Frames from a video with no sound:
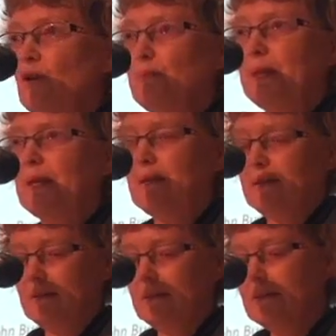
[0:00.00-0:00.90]
topic
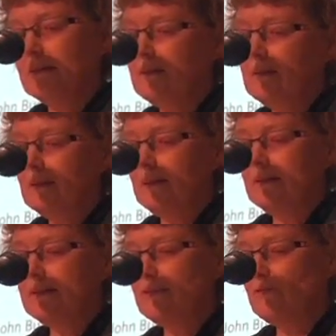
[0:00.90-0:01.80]

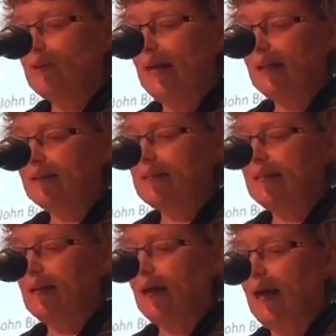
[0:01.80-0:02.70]
is the
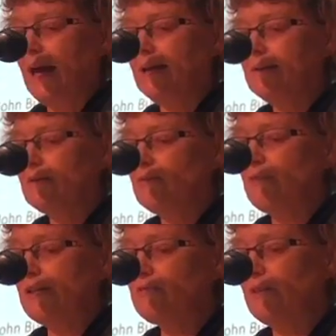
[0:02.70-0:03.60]
reality and the
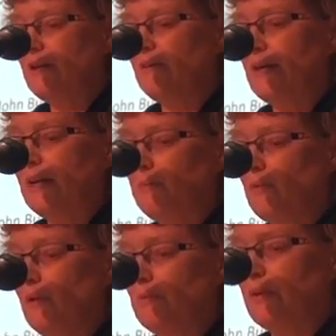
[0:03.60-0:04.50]
rhetoric of
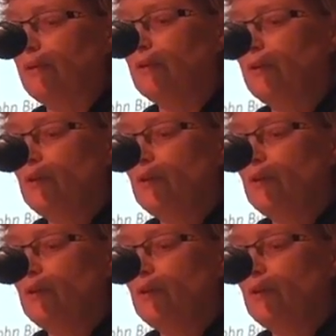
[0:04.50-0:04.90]
unemployment.